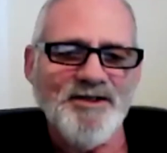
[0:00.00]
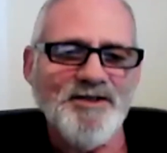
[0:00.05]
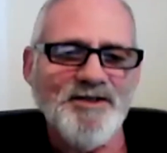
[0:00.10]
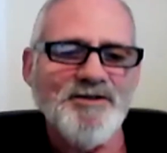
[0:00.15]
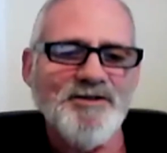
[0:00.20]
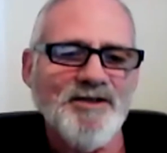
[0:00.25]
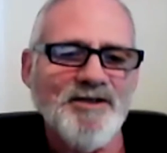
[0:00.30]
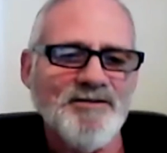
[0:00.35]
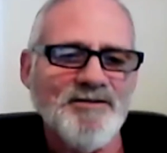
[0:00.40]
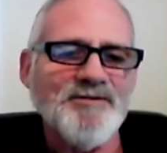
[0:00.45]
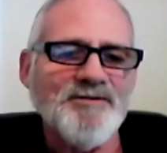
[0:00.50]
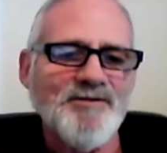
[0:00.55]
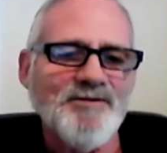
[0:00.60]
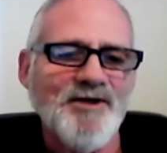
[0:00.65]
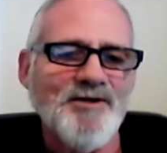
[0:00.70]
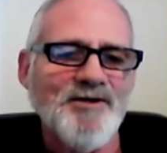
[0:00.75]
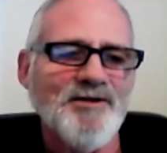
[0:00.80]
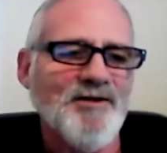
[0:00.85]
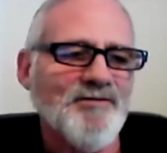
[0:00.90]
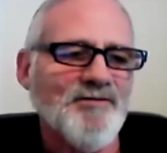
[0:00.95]
it. Yeah.
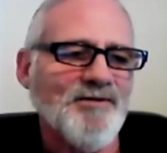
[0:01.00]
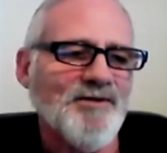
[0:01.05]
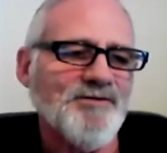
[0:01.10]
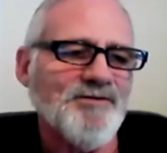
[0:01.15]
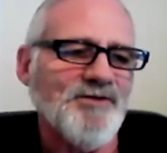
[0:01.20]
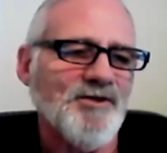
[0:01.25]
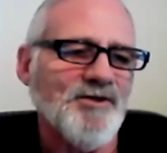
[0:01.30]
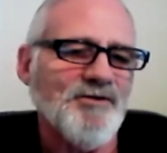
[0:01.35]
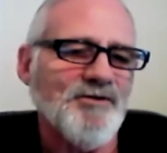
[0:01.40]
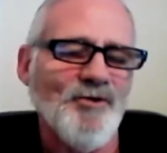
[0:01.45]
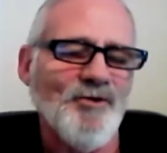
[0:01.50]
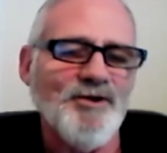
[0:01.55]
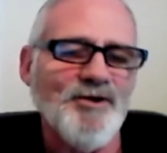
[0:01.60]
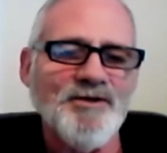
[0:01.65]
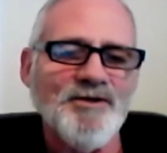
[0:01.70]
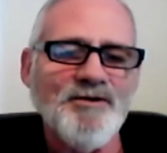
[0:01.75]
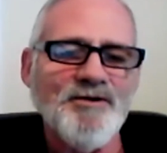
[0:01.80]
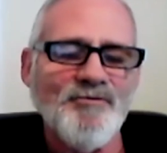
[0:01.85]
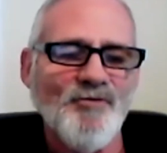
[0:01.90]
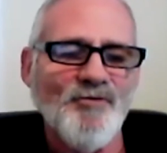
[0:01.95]
I take quite
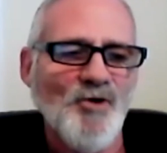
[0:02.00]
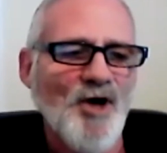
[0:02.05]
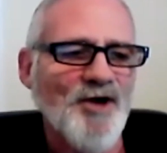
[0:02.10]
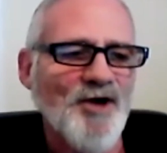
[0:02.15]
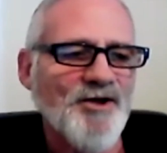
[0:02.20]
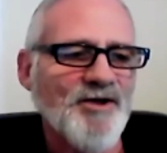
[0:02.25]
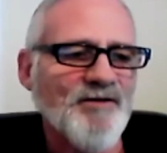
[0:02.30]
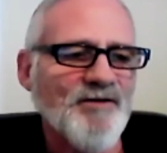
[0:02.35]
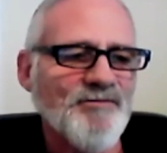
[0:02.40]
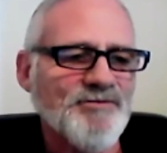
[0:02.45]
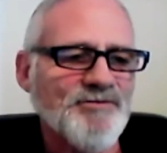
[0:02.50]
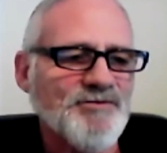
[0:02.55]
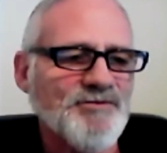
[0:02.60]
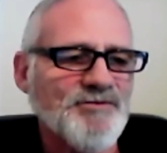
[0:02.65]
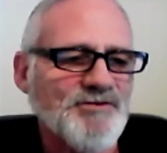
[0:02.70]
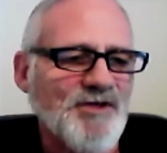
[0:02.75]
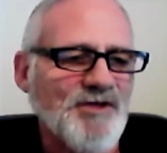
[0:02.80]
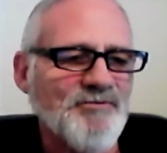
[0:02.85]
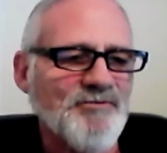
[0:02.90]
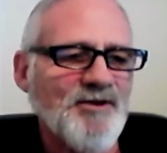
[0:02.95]
a variety of
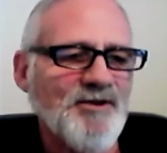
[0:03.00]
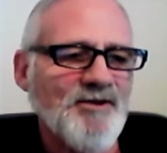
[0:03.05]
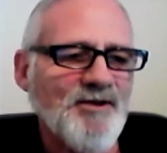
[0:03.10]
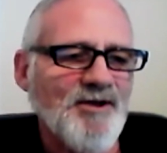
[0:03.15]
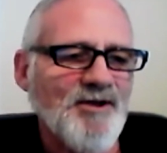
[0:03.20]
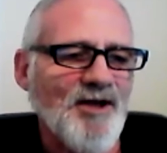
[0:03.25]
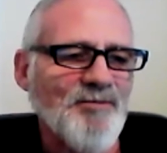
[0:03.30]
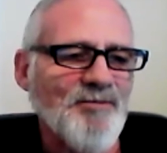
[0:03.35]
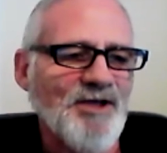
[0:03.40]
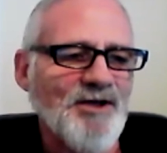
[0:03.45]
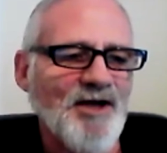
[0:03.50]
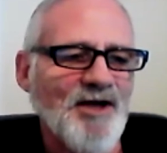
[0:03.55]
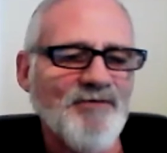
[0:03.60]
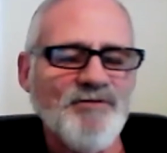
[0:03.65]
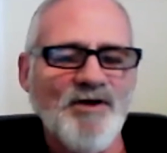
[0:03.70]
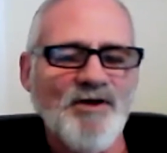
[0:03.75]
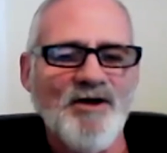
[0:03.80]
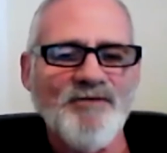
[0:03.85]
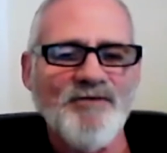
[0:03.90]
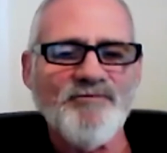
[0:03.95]
stuff. I mean,
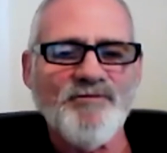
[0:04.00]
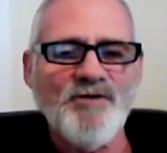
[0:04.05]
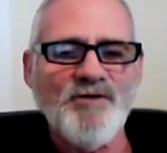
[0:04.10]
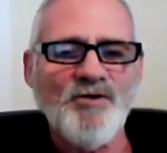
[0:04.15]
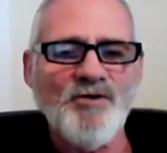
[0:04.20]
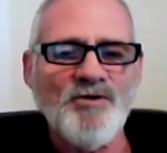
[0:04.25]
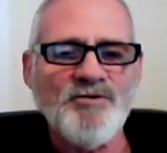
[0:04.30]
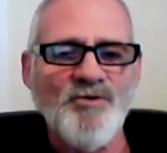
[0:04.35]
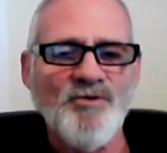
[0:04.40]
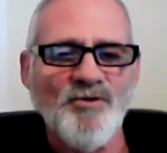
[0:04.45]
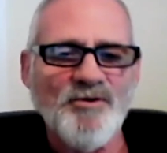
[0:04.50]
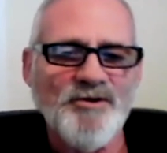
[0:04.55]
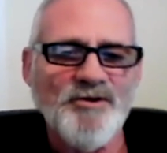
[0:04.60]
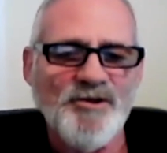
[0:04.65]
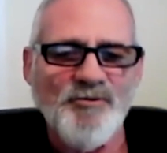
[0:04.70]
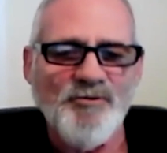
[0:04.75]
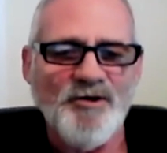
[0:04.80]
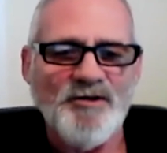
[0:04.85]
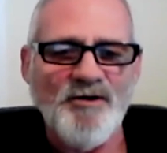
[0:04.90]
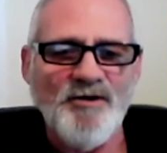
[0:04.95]
I've totally
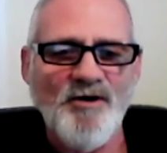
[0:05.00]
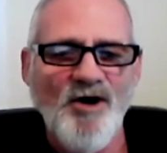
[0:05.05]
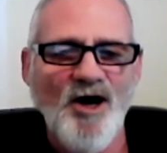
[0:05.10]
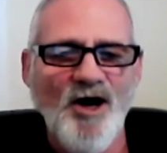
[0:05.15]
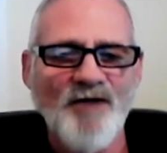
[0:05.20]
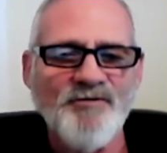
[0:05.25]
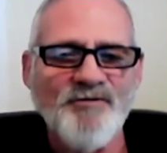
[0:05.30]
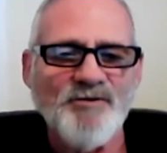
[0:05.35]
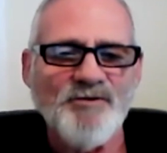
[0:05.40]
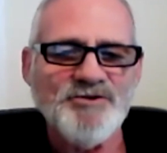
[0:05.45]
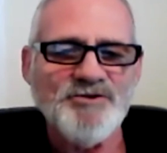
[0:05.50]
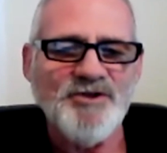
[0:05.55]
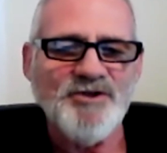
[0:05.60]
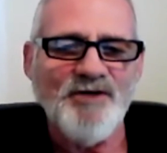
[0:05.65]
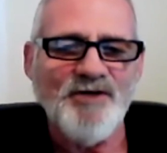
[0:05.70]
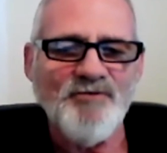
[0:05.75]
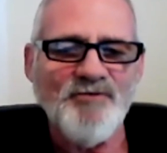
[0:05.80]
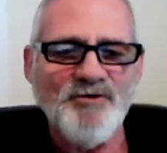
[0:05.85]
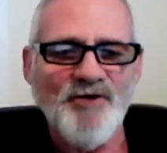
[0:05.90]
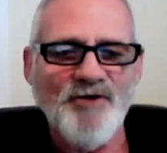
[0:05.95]
quit coffee, which I
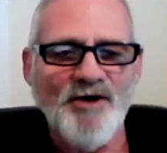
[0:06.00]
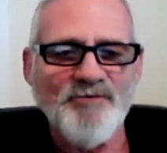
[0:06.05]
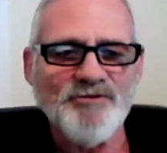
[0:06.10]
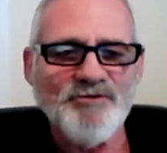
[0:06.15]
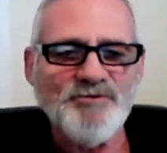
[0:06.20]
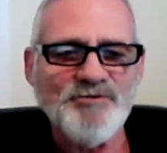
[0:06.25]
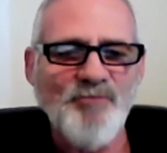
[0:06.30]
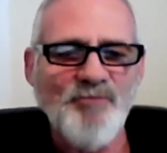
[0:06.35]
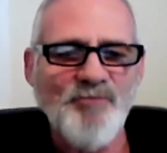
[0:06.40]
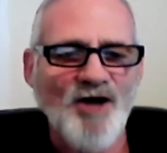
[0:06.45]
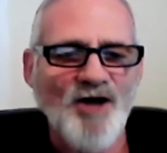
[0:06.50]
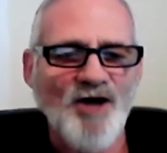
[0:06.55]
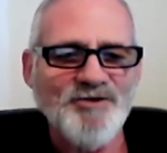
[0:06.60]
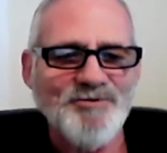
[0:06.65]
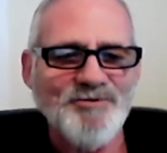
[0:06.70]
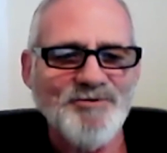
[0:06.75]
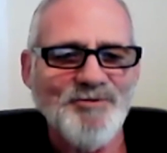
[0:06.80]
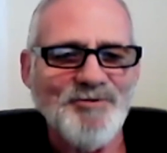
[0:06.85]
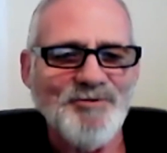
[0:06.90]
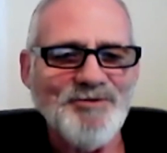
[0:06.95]
never thought was
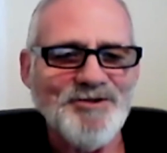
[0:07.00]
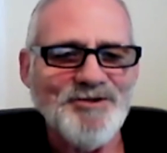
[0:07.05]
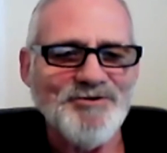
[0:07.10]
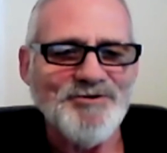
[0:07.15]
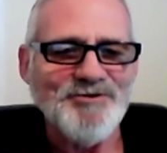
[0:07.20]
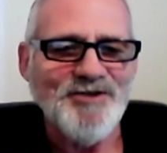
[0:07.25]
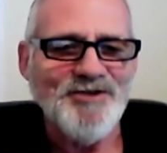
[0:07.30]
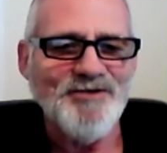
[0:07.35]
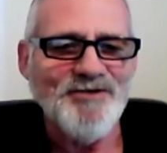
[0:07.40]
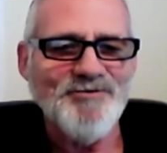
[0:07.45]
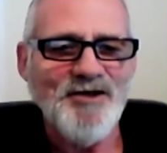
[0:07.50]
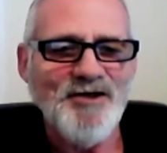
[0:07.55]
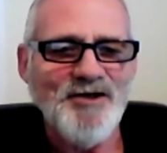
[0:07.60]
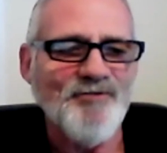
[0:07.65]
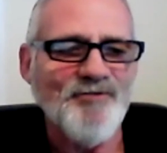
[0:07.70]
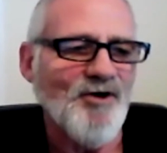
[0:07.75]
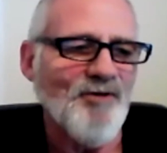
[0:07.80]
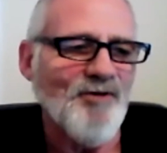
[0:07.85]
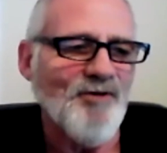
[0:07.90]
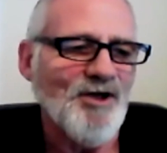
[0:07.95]
possible because I drank
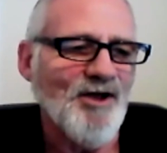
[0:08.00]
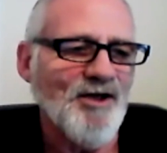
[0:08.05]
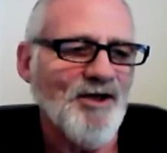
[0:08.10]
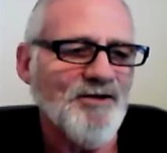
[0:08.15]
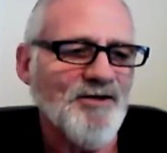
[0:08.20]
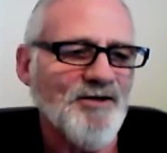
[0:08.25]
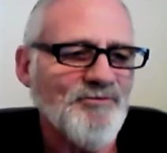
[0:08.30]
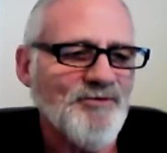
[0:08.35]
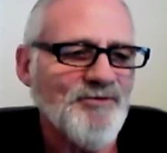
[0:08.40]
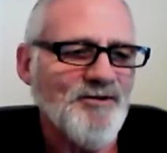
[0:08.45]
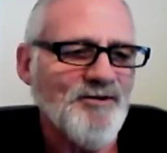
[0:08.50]
coffee all my life.